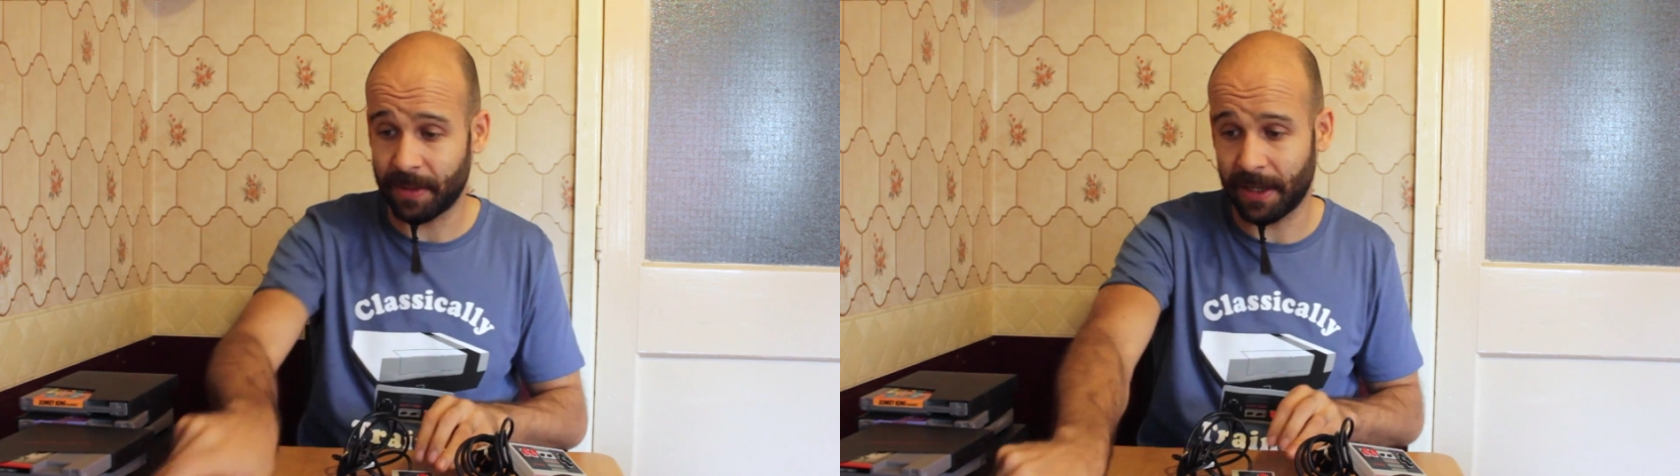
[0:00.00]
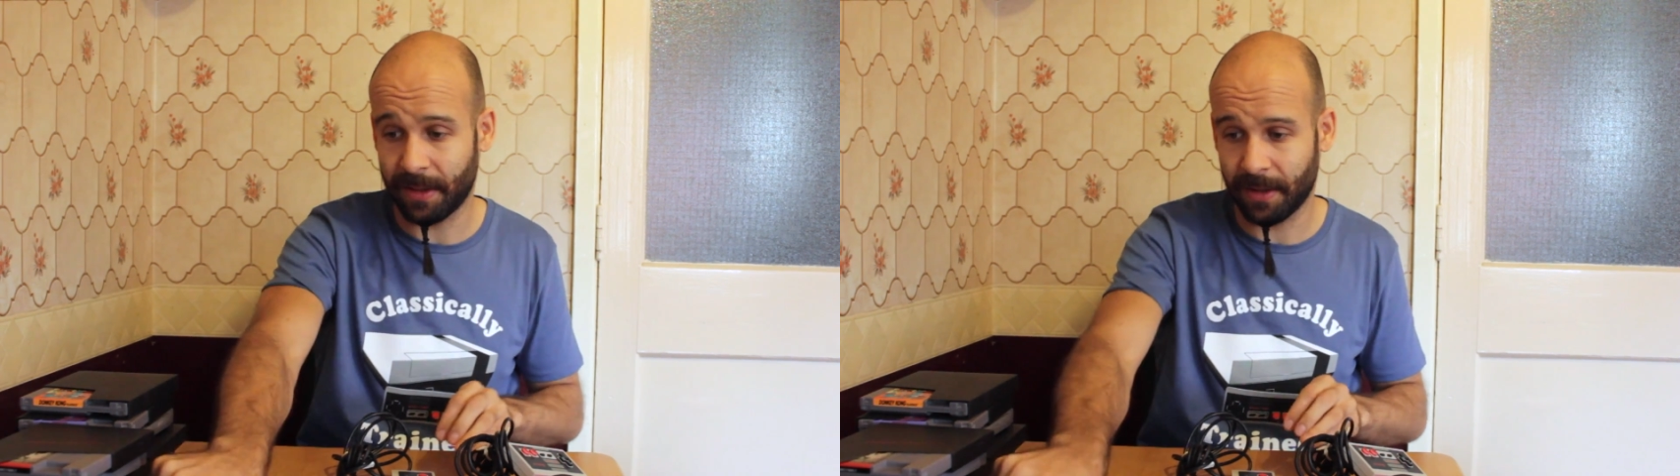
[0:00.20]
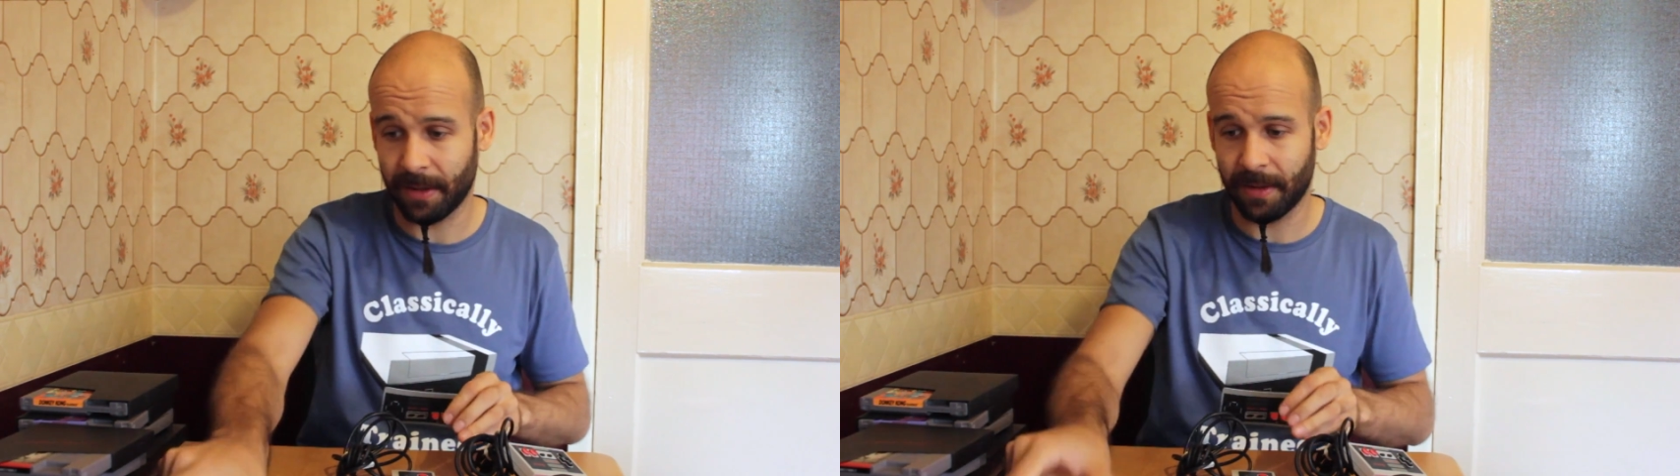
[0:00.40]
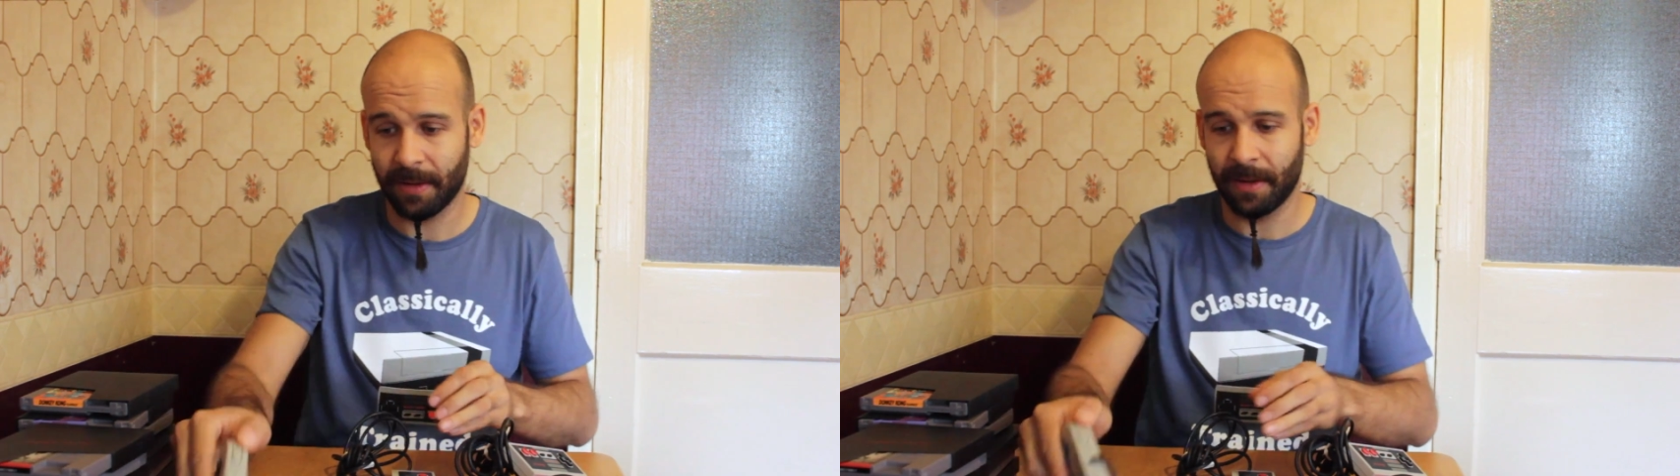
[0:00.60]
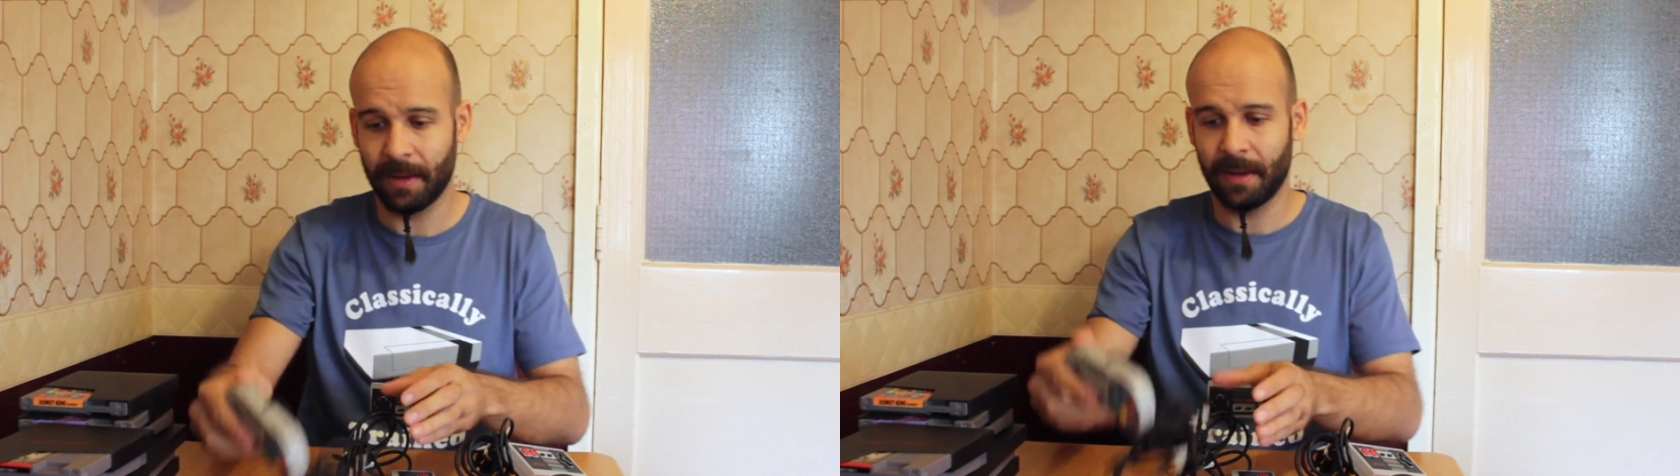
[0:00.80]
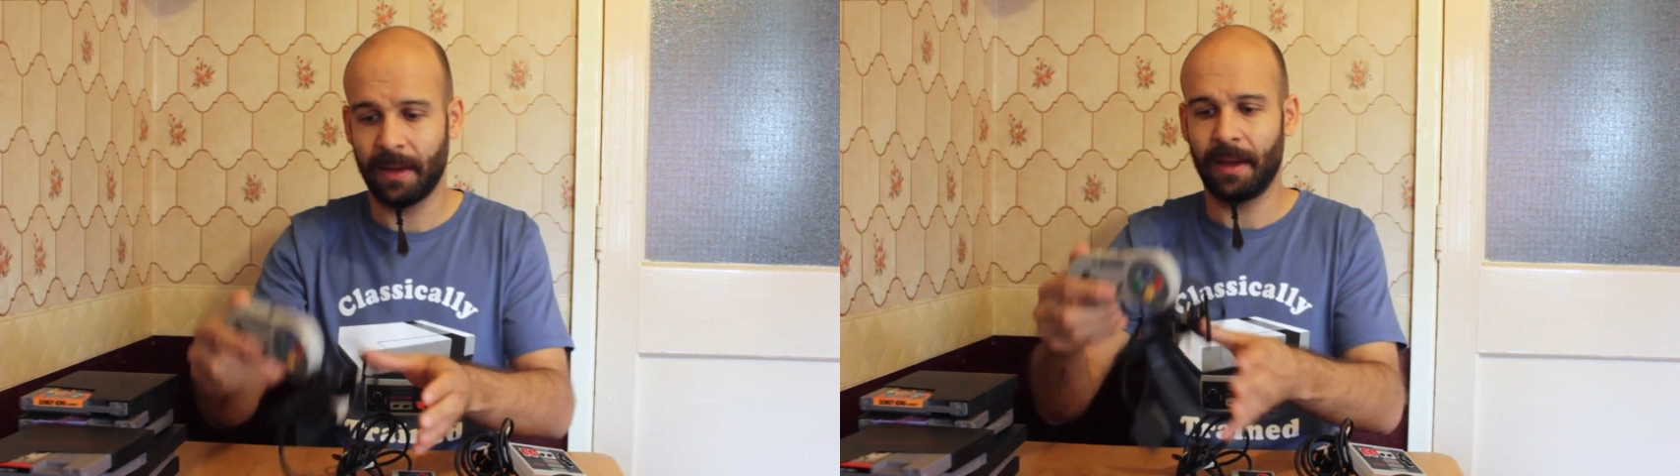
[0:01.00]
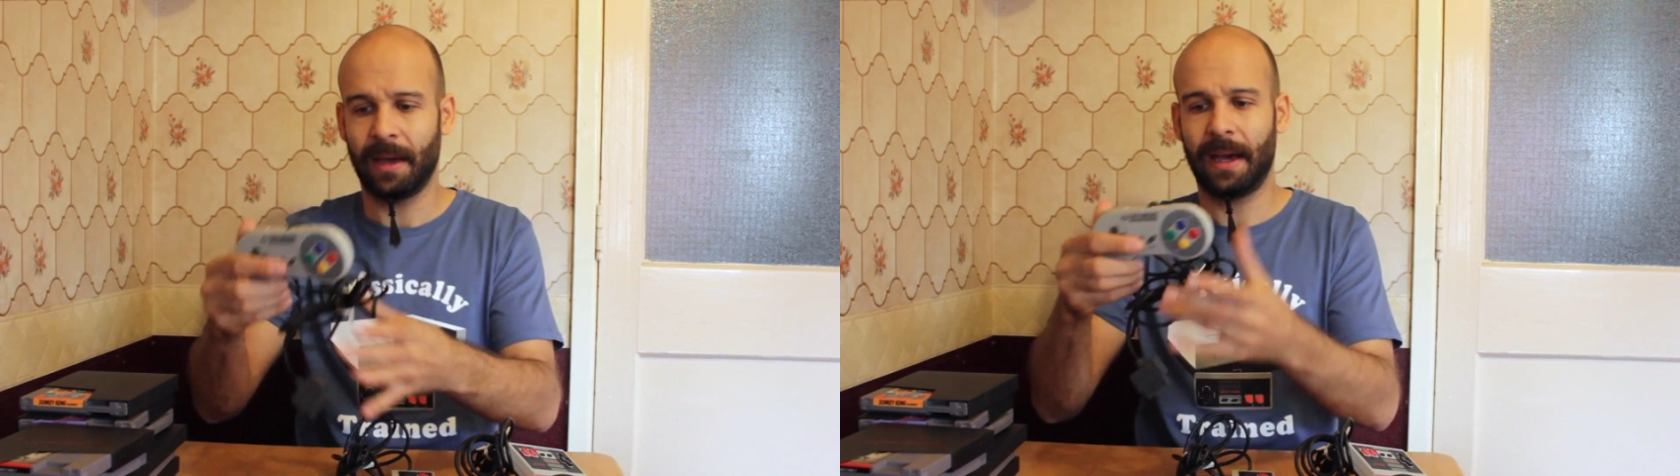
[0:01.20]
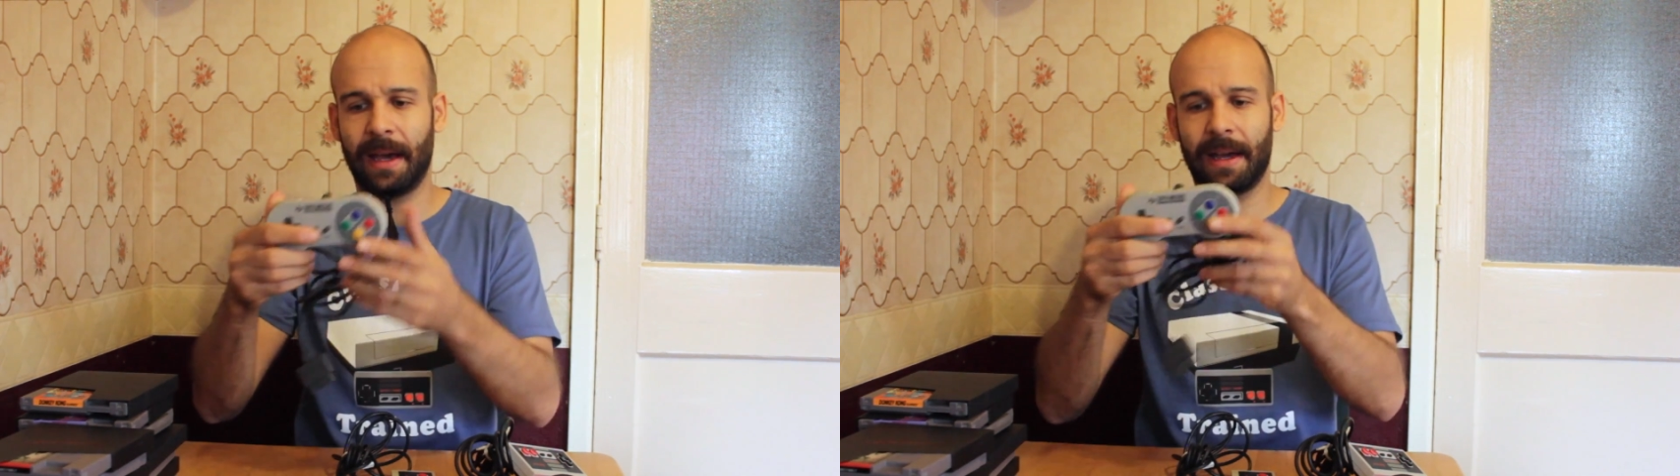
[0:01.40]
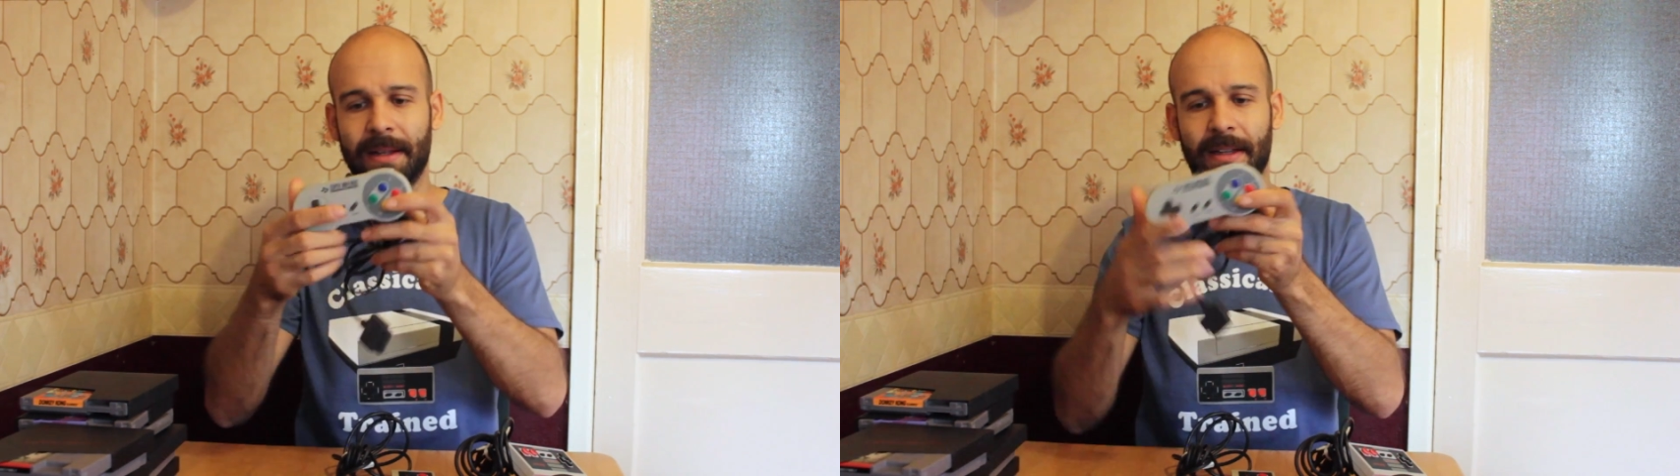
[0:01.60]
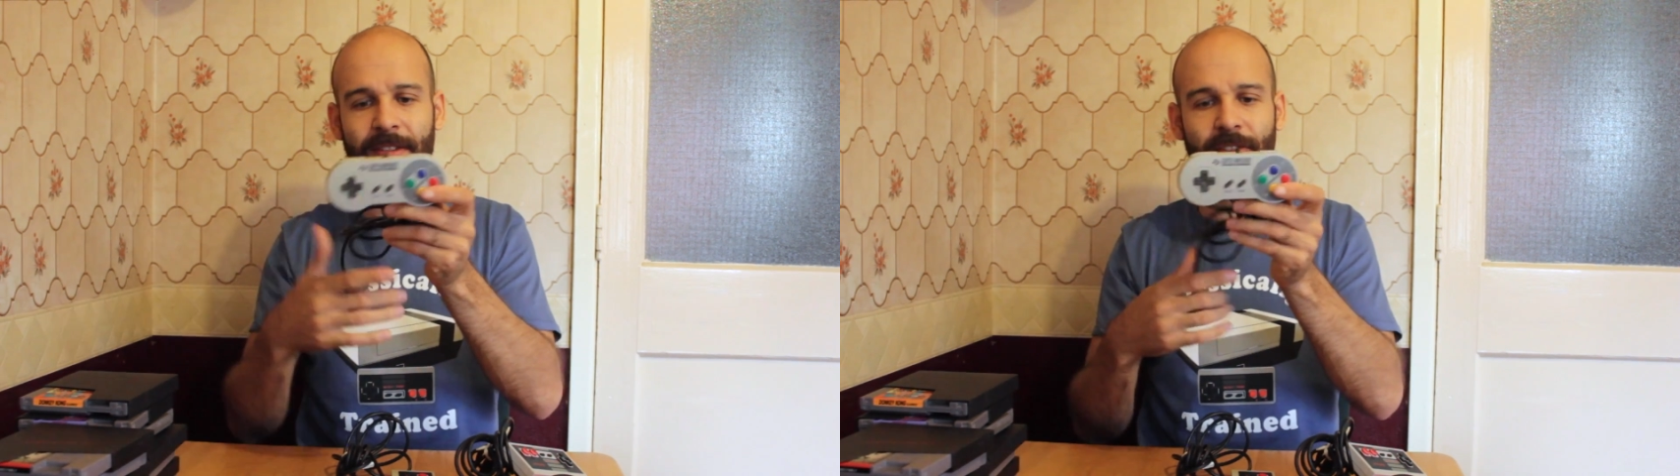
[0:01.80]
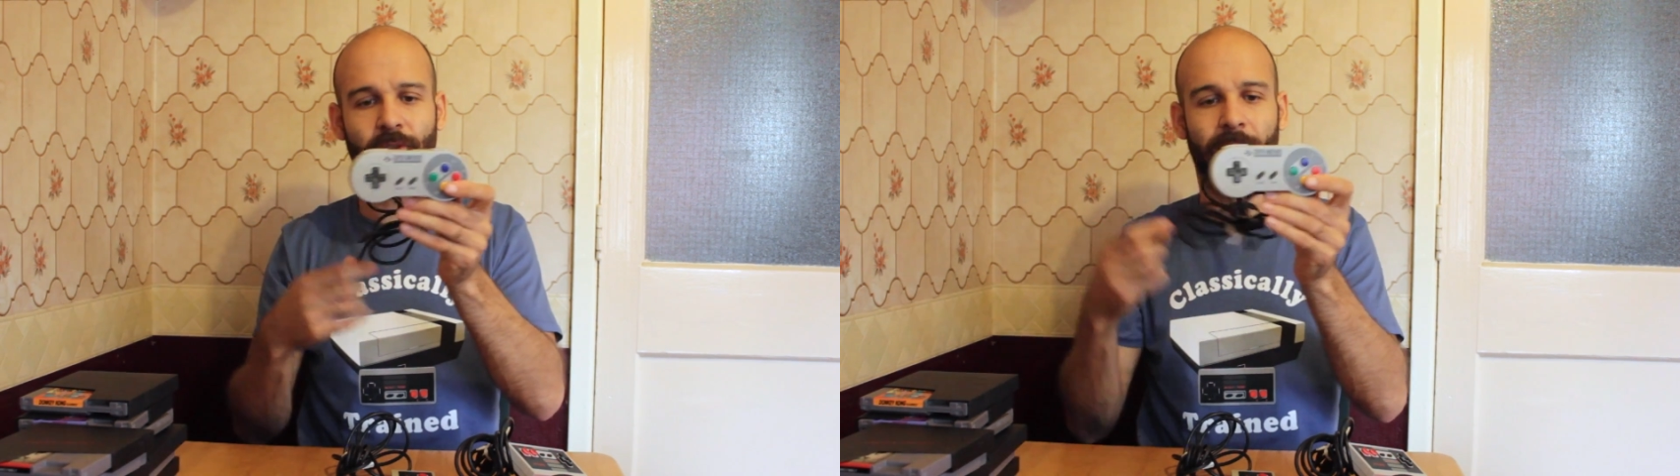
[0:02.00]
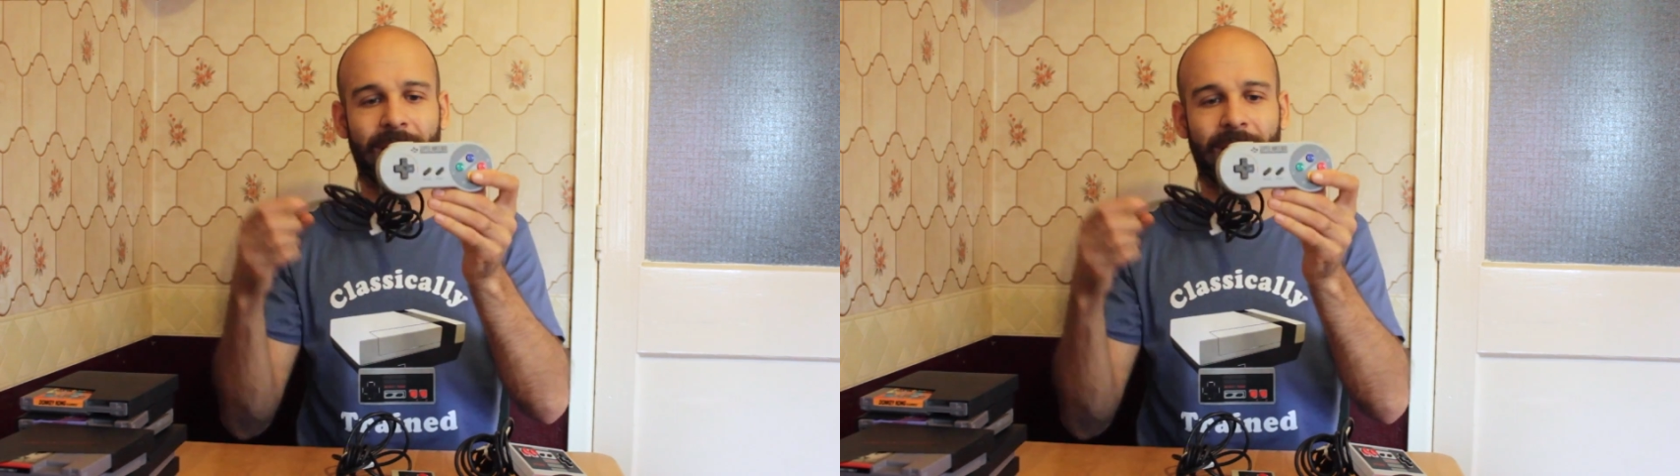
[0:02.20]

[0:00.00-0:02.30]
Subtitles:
anything. And a Super